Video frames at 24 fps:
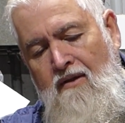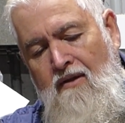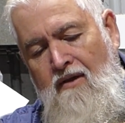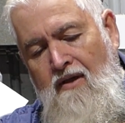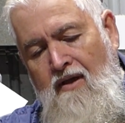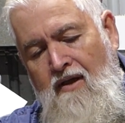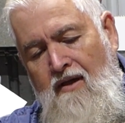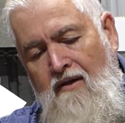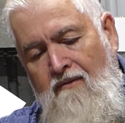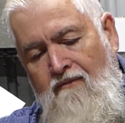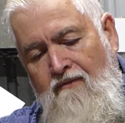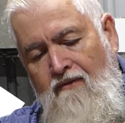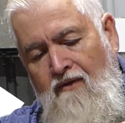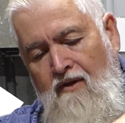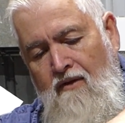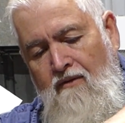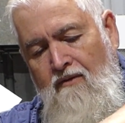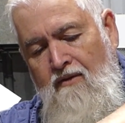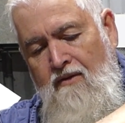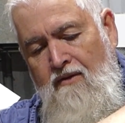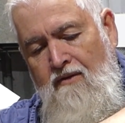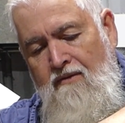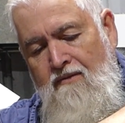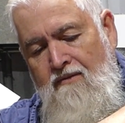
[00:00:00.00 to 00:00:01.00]
cam
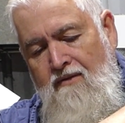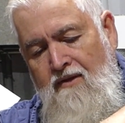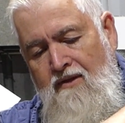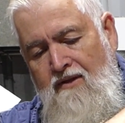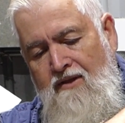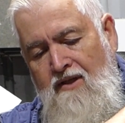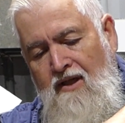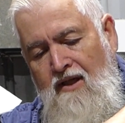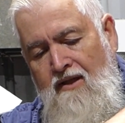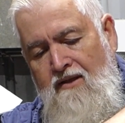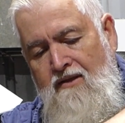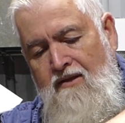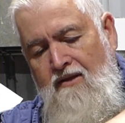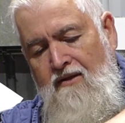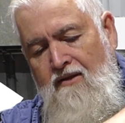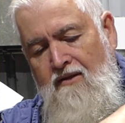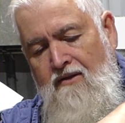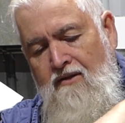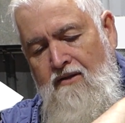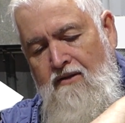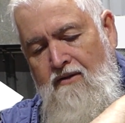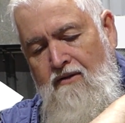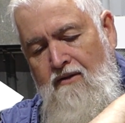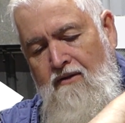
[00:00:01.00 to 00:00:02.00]
follower
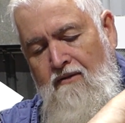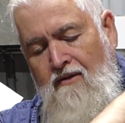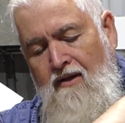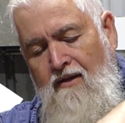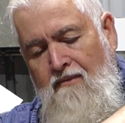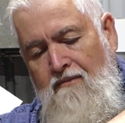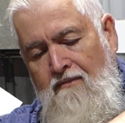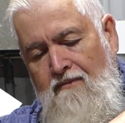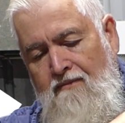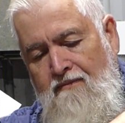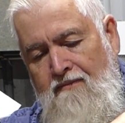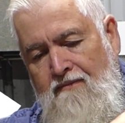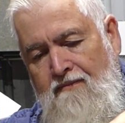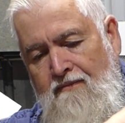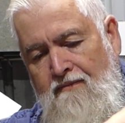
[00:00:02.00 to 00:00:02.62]
adjusting screw up.